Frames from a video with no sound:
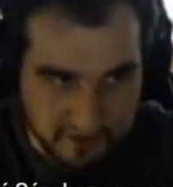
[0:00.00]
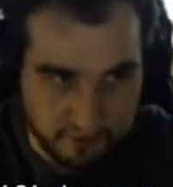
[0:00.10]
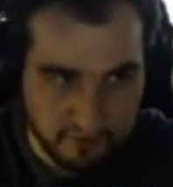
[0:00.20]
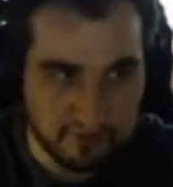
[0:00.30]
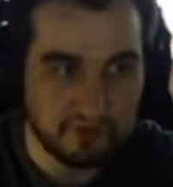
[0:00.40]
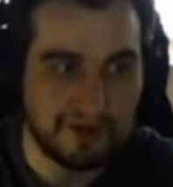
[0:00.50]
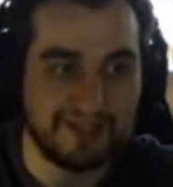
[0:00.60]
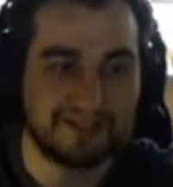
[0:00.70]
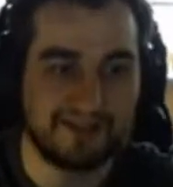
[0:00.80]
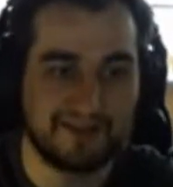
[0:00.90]
You
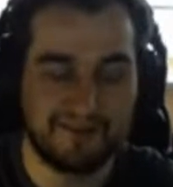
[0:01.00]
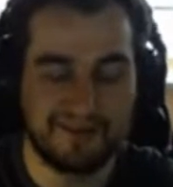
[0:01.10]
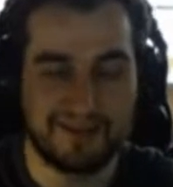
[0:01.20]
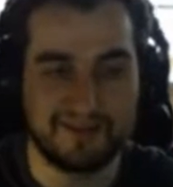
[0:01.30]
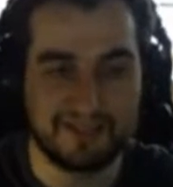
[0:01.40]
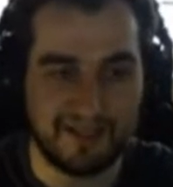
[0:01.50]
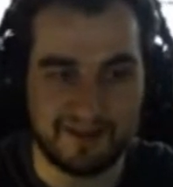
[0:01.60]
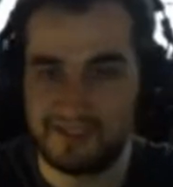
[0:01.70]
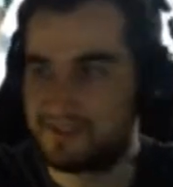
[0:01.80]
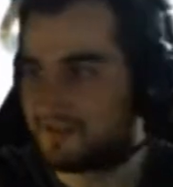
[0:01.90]
guys can tell
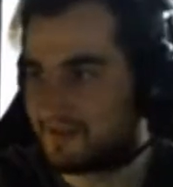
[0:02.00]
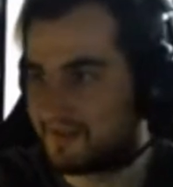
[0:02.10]
this,